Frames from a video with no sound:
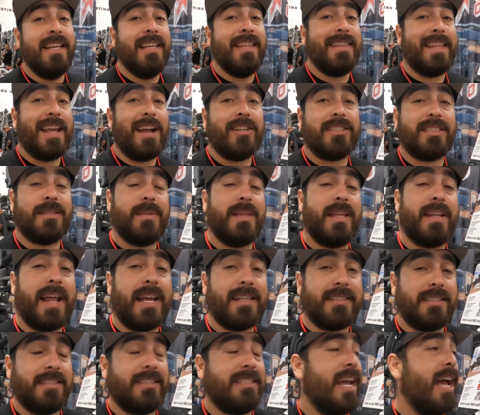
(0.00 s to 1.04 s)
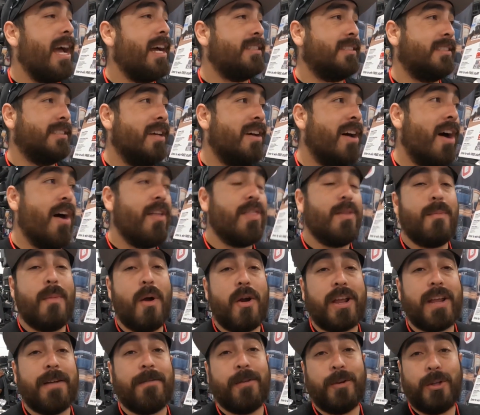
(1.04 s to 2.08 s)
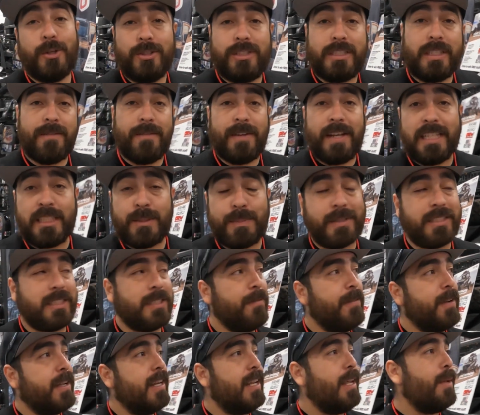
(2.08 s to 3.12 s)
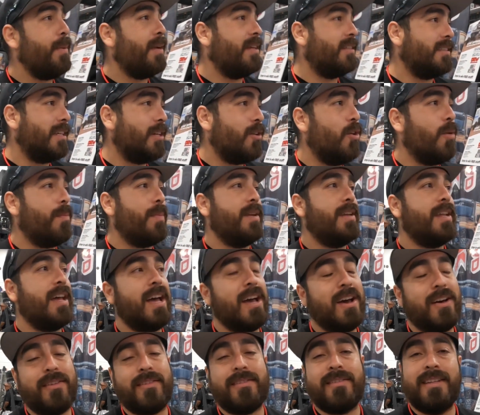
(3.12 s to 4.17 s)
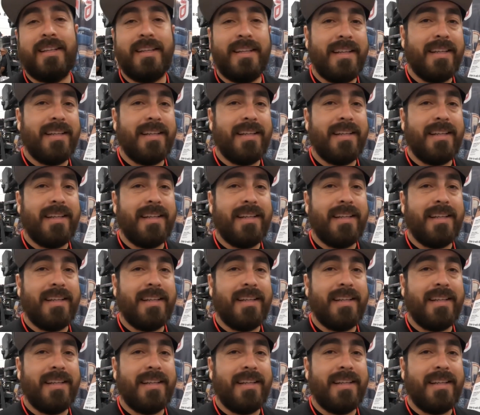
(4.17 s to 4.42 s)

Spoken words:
They are some of the nicest jacks on the market for UTV, specifically because they go up and down